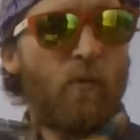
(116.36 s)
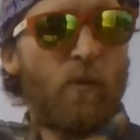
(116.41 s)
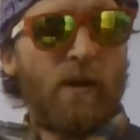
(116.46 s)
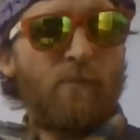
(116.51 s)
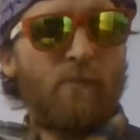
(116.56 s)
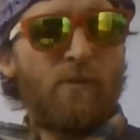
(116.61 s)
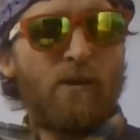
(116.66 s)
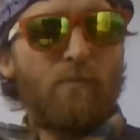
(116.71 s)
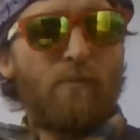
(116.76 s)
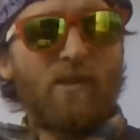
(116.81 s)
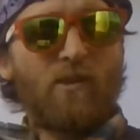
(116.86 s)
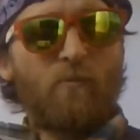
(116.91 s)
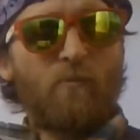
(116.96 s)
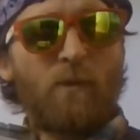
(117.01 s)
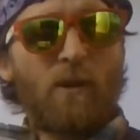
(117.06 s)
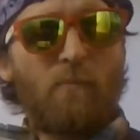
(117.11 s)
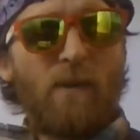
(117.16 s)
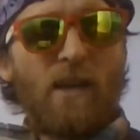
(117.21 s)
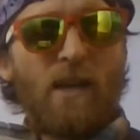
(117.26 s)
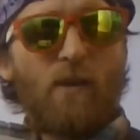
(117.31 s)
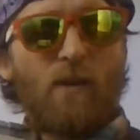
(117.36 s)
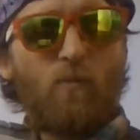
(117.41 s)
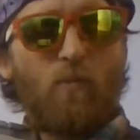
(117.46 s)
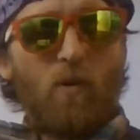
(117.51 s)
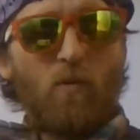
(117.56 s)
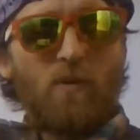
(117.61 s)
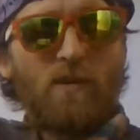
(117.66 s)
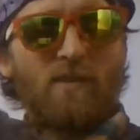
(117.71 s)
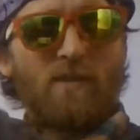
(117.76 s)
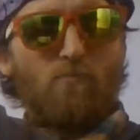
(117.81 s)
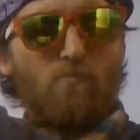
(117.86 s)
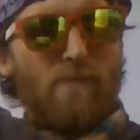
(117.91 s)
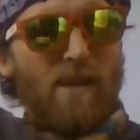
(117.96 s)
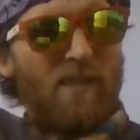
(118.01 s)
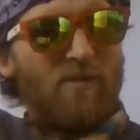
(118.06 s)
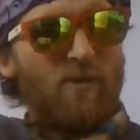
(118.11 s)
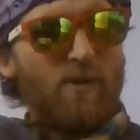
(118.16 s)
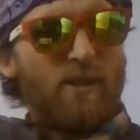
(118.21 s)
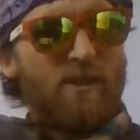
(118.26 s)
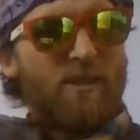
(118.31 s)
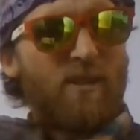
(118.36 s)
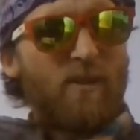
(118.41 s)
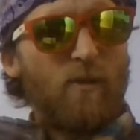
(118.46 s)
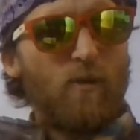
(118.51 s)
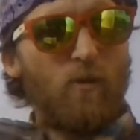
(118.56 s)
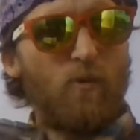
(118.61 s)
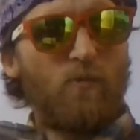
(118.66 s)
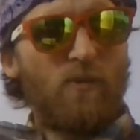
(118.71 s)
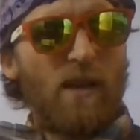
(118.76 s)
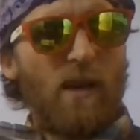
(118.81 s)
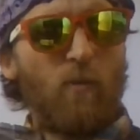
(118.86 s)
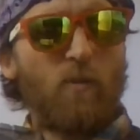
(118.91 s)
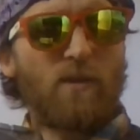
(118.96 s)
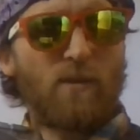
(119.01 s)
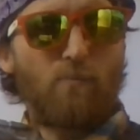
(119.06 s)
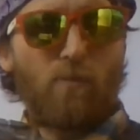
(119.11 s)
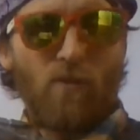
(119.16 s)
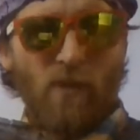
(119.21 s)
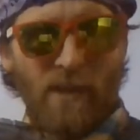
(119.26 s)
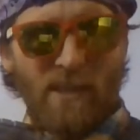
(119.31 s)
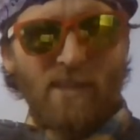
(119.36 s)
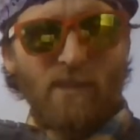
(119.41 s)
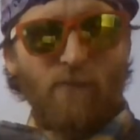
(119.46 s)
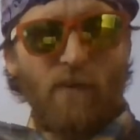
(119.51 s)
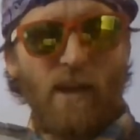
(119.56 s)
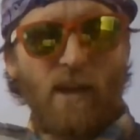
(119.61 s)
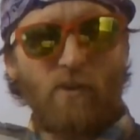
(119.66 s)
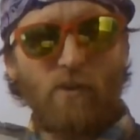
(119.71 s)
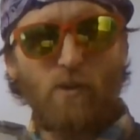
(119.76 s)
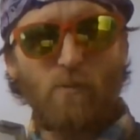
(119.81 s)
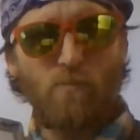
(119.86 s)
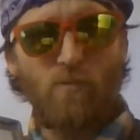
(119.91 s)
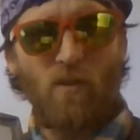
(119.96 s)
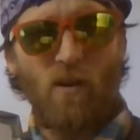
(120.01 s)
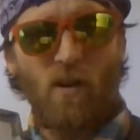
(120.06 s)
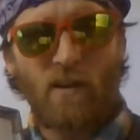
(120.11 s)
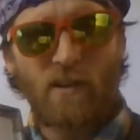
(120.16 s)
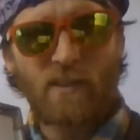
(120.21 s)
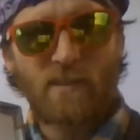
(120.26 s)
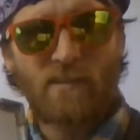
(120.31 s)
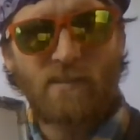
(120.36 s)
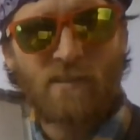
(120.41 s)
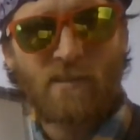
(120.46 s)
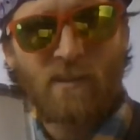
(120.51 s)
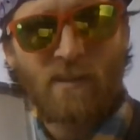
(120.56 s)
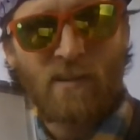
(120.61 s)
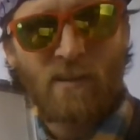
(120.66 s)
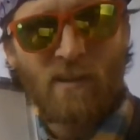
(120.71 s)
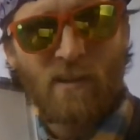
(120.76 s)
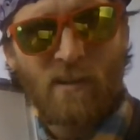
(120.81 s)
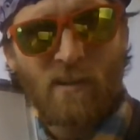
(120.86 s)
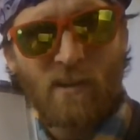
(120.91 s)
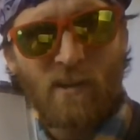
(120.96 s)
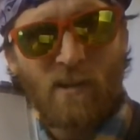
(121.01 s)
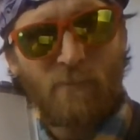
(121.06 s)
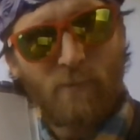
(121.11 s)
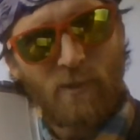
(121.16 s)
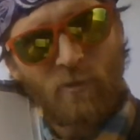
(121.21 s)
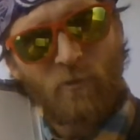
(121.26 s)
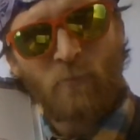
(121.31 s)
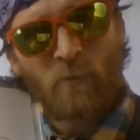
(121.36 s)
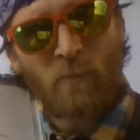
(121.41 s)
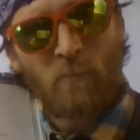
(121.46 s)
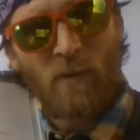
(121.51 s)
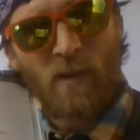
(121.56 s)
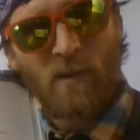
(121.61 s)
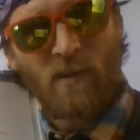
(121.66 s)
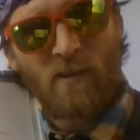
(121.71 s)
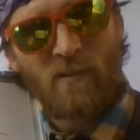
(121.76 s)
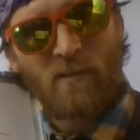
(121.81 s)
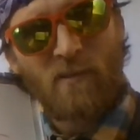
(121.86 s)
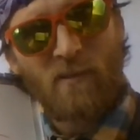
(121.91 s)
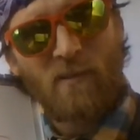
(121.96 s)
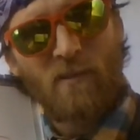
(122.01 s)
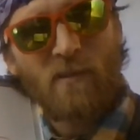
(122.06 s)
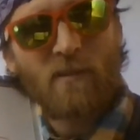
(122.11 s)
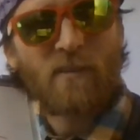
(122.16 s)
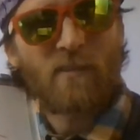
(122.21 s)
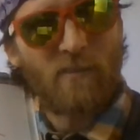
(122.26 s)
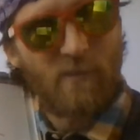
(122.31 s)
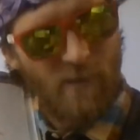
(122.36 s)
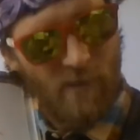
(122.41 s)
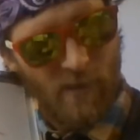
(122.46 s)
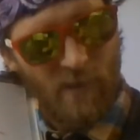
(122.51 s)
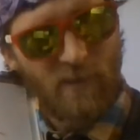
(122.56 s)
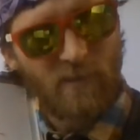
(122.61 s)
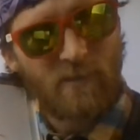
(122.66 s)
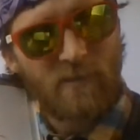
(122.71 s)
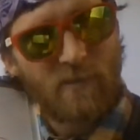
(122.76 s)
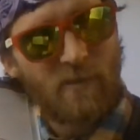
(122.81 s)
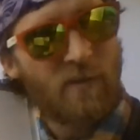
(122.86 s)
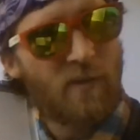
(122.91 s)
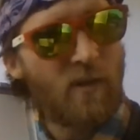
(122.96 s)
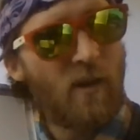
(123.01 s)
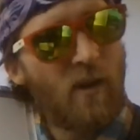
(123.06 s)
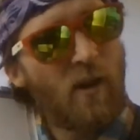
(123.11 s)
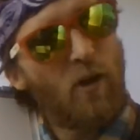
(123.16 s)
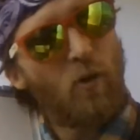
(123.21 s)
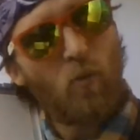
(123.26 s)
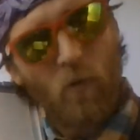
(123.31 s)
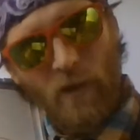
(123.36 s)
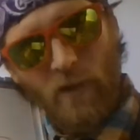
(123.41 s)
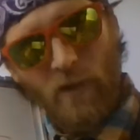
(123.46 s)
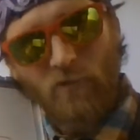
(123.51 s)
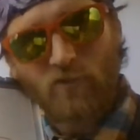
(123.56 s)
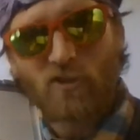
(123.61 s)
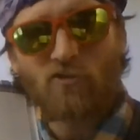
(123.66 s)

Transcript: And Mr. McMahon, what was method 2? That was place value blocks. Mr. McMahon? Yes? Why don't you